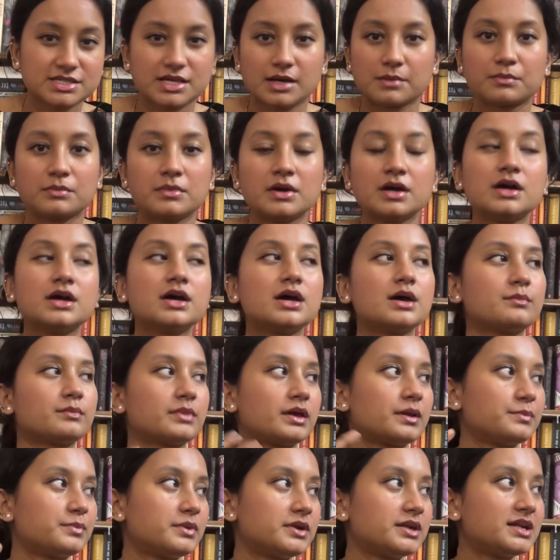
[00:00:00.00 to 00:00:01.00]
Some
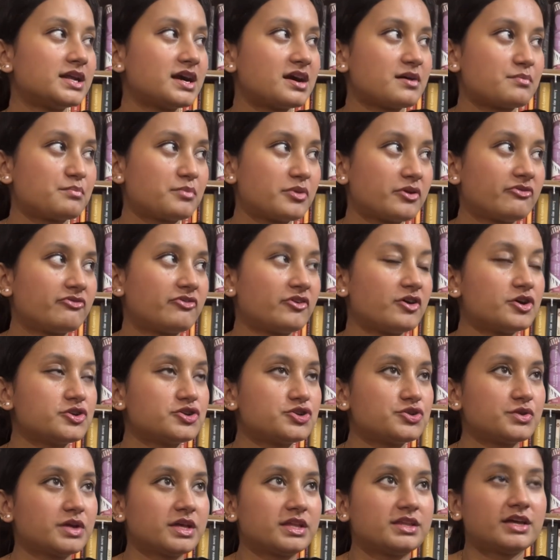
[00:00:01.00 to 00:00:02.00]
people prefer
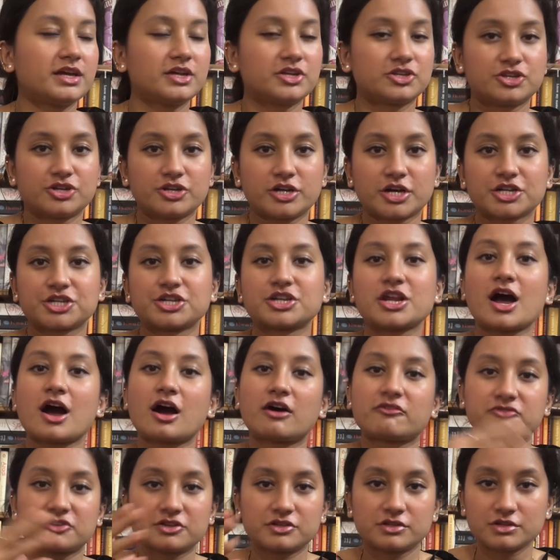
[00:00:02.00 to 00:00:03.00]
to read the introduction
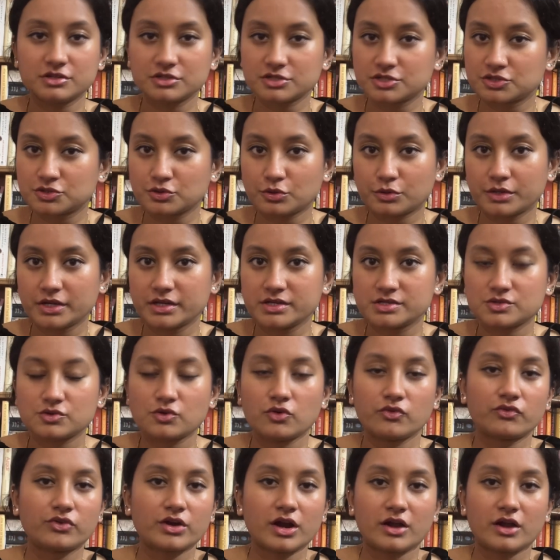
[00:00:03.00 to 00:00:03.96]
after the story is over,